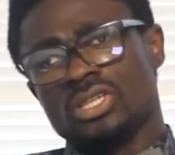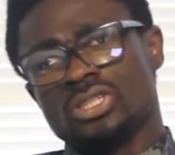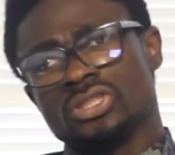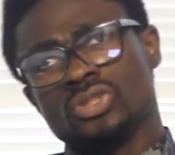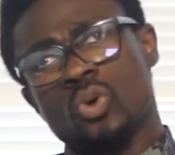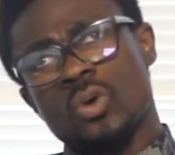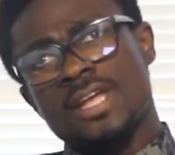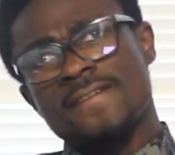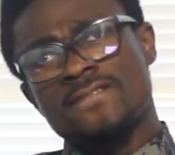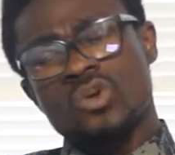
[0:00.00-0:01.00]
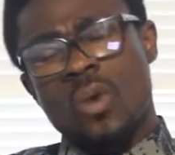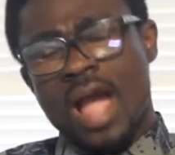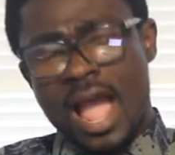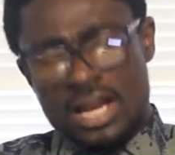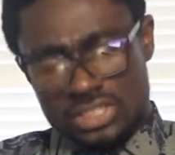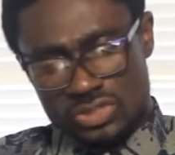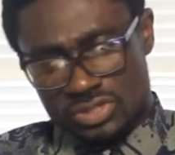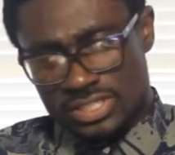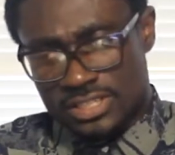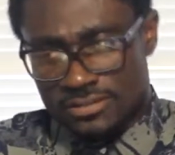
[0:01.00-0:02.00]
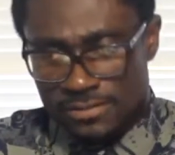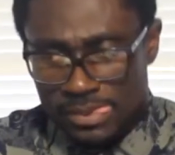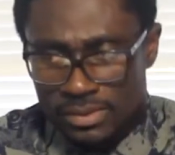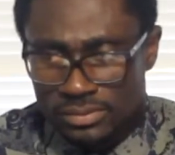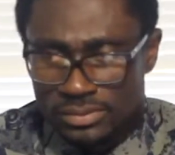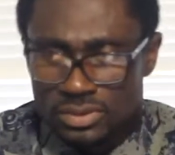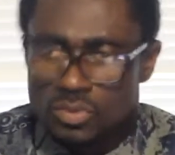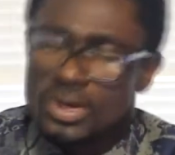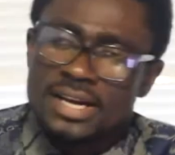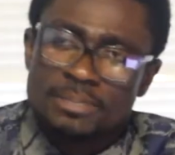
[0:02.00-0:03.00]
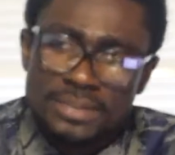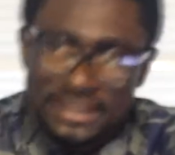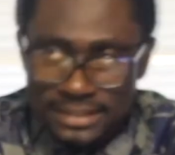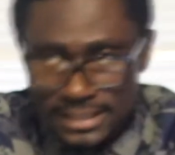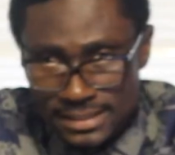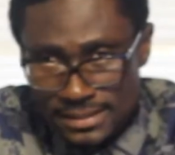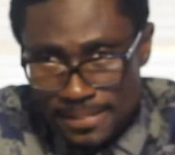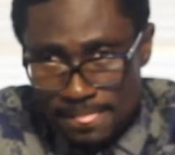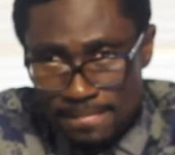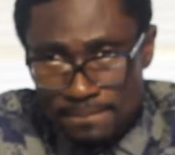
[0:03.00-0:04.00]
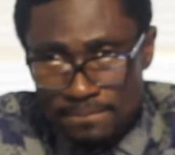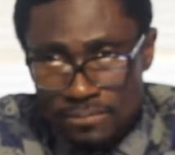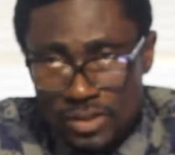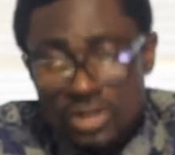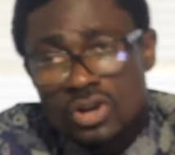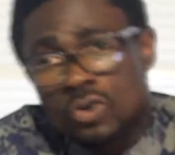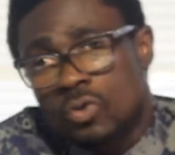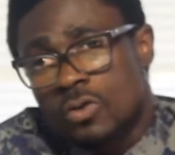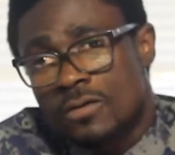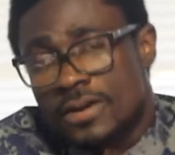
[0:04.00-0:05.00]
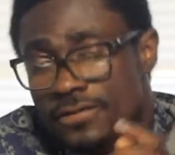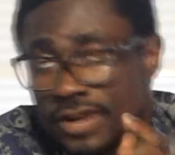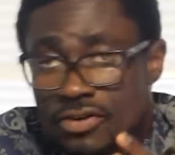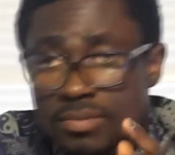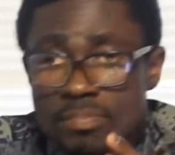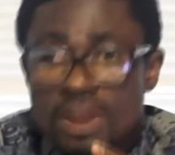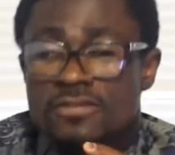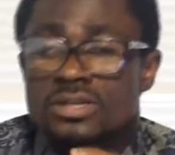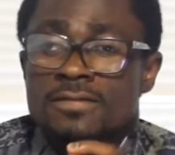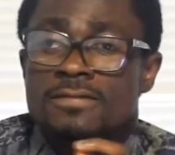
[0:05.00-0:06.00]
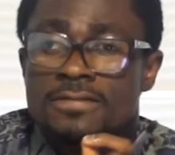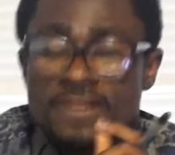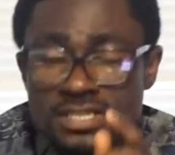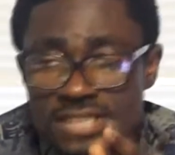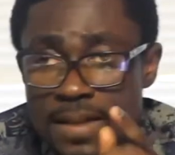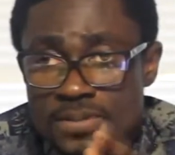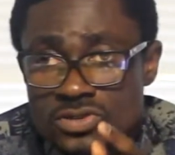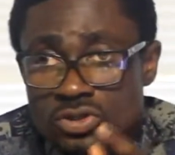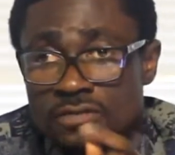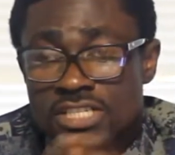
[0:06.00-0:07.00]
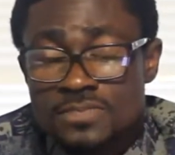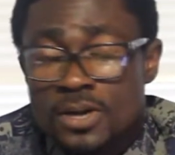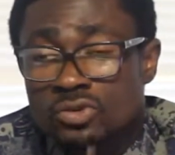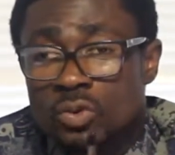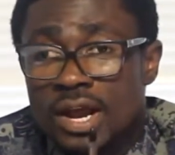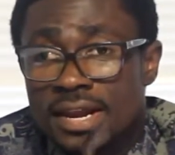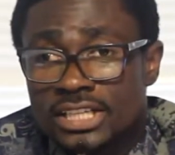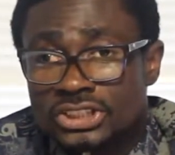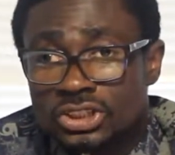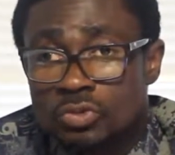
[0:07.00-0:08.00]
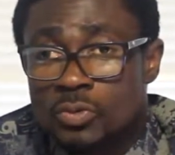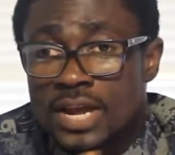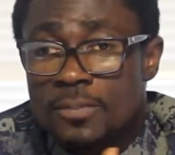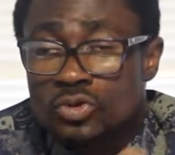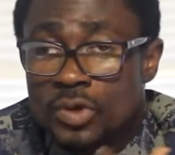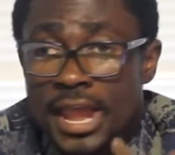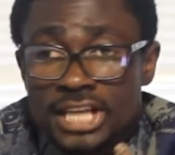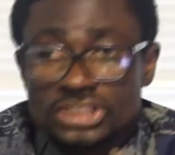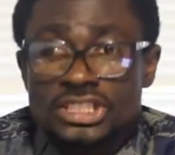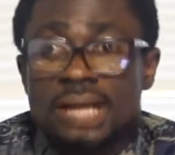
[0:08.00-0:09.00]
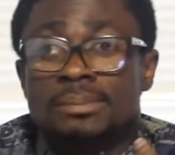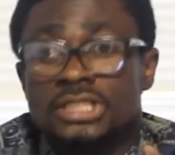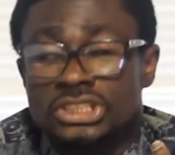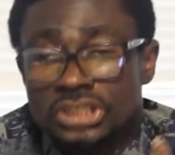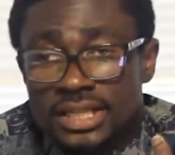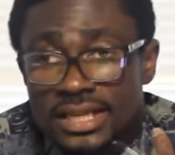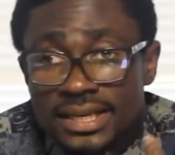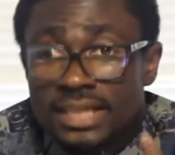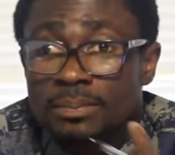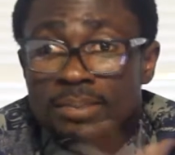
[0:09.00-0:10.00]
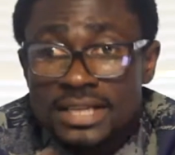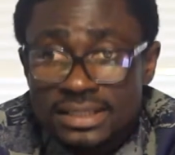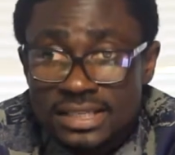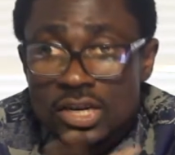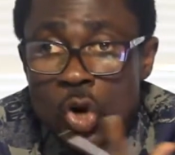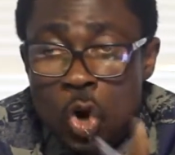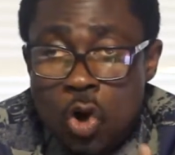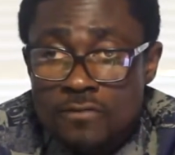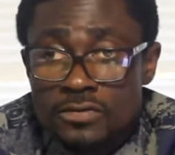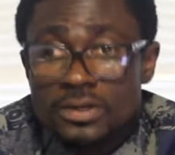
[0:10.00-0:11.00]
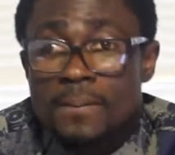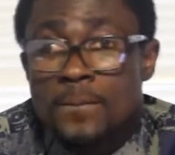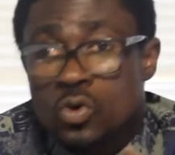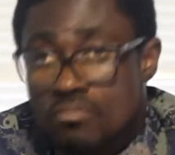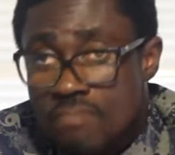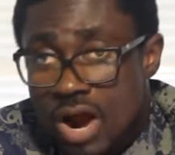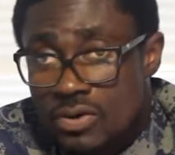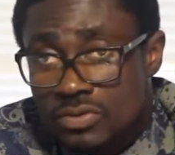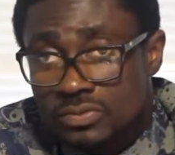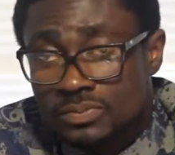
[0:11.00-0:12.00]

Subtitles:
So if you ask yourself, what are the platelets? If you can remember from the first episode of this particular lecture, we were able to establish that the platelets come from the bone marrow.